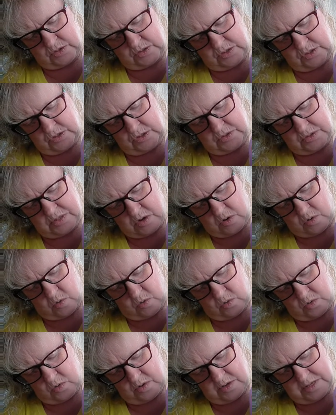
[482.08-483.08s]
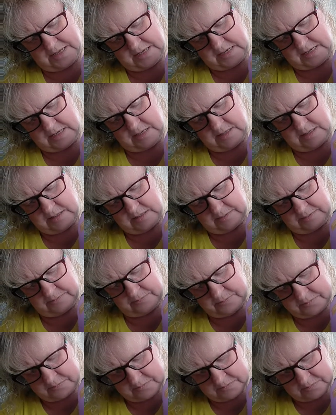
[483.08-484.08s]
you do the whole thing
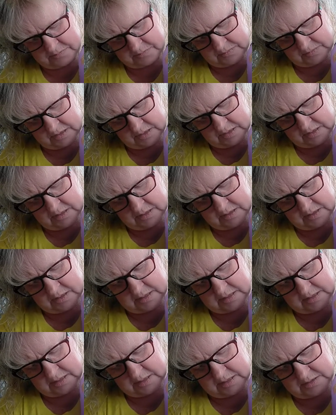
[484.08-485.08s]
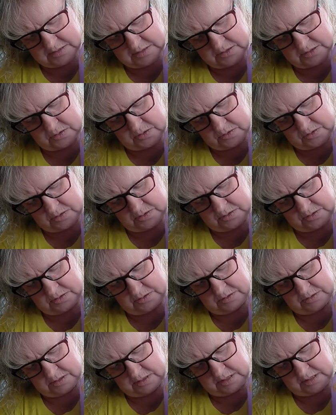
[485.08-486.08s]
until
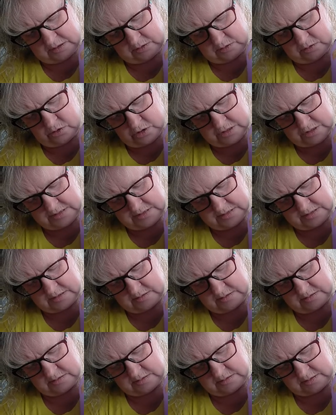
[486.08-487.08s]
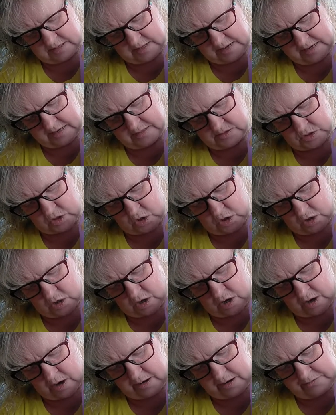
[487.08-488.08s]
it looks like it's all
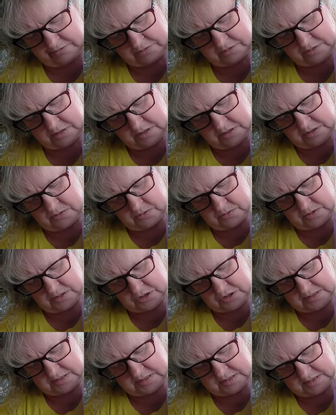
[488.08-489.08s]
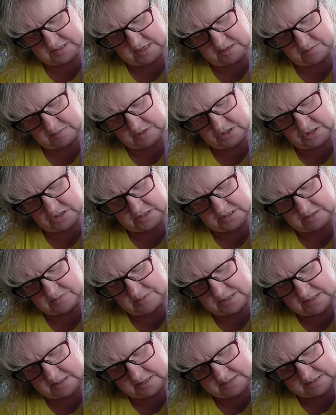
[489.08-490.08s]
off which this will take me just a
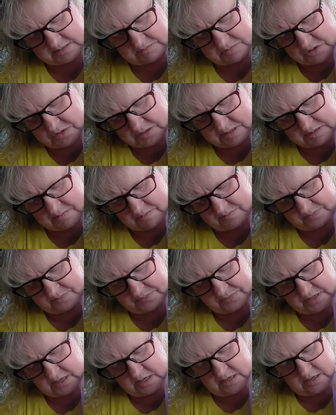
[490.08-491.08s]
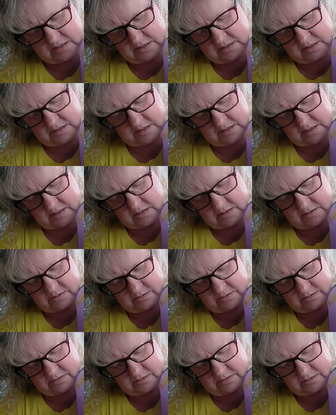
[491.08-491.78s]
minute because I'm doing it, uh,